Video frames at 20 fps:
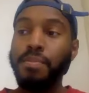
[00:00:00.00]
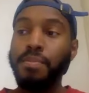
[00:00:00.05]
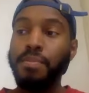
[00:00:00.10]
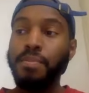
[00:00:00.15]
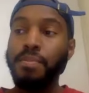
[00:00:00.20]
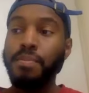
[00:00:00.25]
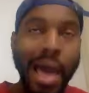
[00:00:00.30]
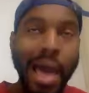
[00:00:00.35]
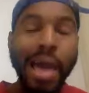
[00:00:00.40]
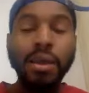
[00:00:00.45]

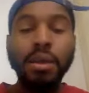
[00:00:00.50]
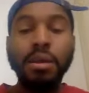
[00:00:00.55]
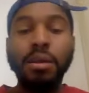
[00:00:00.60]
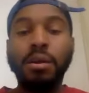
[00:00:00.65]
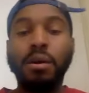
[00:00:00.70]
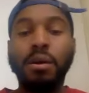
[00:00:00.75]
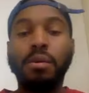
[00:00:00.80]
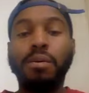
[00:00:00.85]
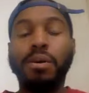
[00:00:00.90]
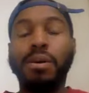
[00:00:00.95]
I come
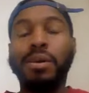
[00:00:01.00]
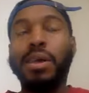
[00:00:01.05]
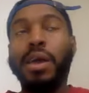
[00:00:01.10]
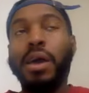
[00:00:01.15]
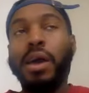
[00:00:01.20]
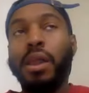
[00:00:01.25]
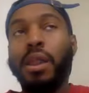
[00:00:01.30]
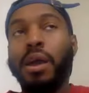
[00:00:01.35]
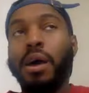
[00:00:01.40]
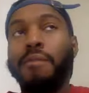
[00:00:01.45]
back,
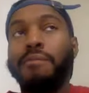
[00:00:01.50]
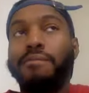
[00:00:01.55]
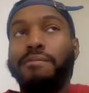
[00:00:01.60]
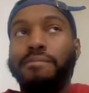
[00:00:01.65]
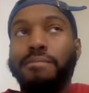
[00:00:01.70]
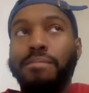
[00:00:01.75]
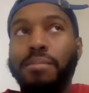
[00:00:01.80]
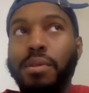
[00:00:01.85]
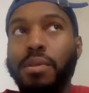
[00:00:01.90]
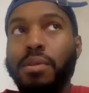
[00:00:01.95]
again,
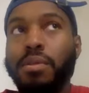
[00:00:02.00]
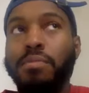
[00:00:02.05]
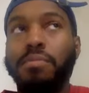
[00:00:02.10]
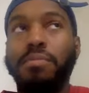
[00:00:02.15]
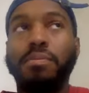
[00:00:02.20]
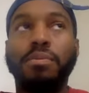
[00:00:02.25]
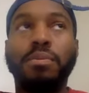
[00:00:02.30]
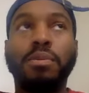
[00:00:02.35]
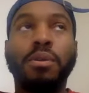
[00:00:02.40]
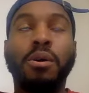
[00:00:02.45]
I
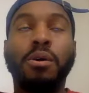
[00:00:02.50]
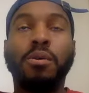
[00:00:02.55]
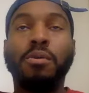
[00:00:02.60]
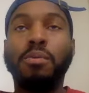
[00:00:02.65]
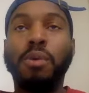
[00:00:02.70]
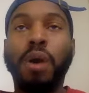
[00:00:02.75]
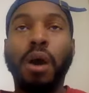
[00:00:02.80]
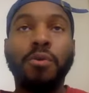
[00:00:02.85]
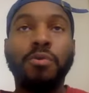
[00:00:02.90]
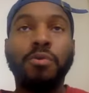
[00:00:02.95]

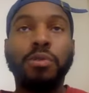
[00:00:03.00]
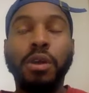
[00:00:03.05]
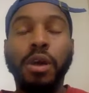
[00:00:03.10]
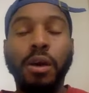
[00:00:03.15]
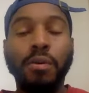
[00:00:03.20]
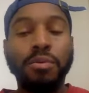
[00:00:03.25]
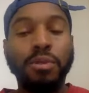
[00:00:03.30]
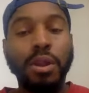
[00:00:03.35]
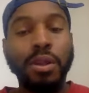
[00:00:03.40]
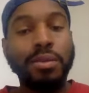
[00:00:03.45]
don't think
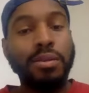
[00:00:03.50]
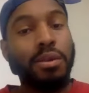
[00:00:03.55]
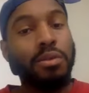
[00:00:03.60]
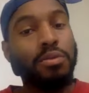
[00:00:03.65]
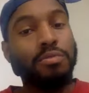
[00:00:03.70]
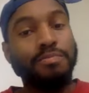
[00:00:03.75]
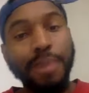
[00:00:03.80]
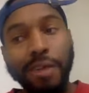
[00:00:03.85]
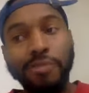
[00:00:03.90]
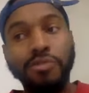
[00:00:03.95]
I was anything
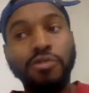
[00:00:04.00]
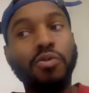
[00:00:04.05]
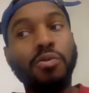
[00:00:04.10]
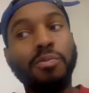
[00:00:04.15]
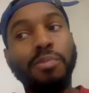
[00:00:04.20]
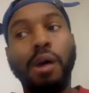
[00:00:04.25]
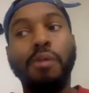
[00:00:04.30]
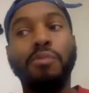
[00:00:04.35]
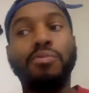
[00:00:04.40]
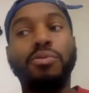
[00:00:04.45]

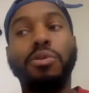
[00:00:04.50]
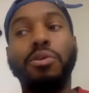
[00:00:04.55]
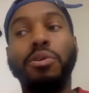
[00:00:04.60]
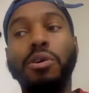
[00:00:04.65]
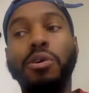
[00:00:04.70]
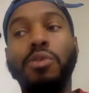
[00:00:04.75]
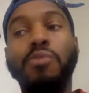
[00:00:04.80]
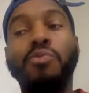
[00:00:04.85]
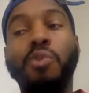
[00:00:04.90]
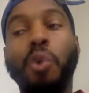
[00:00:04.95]
special, but I was a
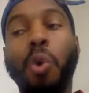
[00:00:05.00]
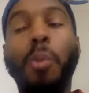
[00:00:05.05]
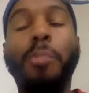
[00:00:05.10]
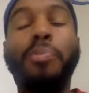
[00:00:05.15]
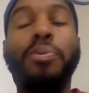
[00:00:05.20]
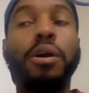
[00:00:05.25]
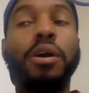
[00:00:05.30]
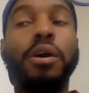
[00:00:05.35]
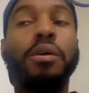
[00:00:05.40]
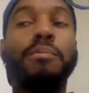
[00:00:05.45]
good
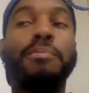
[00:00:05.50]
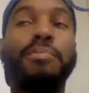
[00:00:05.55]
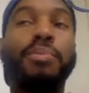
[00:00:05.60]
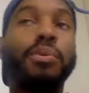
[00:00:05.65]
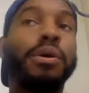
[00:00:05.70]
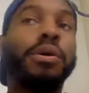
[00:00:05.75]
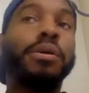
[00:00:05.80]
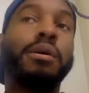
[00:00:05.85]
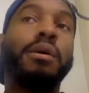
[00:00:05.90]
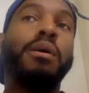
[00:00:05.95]
role playing
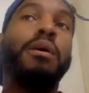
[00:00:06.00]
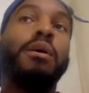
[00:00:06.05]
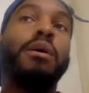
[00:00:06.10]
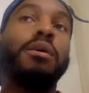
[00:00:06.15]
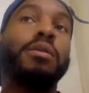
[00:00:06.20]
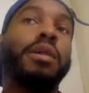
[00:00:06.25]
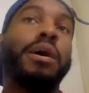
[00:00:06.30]
point guard.